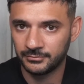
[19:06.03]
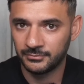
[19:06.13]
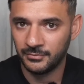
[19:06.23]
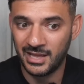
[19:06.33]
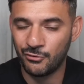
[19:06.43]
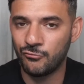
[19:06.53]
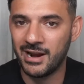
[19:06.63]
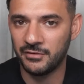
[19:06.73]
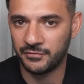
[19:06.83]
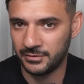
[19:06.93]
They're
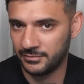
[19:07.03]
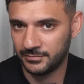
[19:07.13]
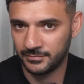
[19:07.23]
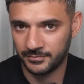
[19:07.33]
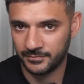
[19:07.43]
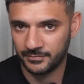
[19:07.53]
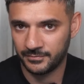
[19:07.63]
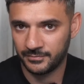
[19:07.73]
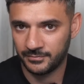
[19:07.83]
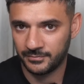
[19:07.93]
irrelevant.
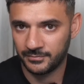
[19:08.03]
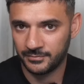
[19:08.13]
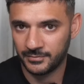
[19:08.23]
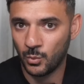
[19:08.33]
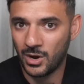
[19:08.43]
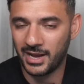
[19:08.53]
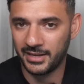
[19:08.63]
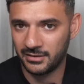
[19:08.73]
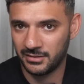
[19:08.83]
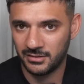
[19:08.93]
Why?
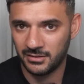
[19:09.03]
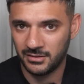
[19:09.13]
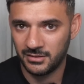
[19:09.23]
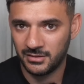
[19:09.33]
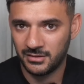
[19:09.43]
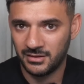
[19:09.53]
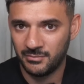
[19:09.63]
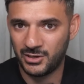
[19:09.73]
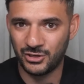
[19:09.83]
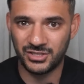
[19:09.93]

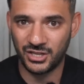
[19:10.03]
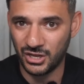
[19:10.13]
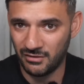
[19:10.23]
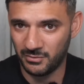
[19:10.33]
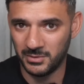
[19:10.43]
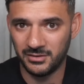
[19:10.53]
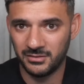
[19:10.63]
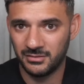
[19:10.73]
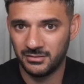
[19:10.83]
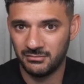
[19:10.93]
Because the government
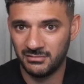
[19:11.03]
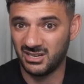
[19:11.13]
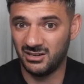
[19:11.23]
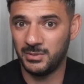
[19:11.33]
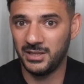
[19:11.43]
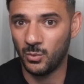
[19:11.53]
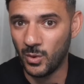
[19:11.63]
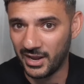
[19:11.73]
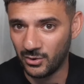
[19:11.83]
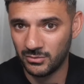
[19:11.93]
is going to be the
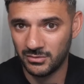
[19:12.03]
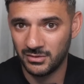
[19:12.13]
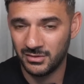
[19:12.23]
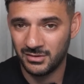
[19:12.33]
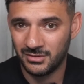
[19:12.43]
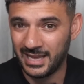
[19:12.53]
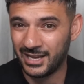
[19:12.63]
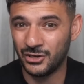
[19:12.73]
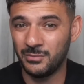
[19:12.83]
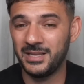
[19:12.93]
whale. They're
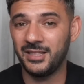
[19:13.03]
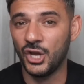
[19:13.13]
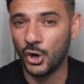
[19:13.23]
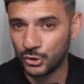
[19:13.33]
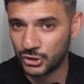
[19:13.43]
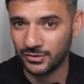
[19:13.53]
going to be the ocean.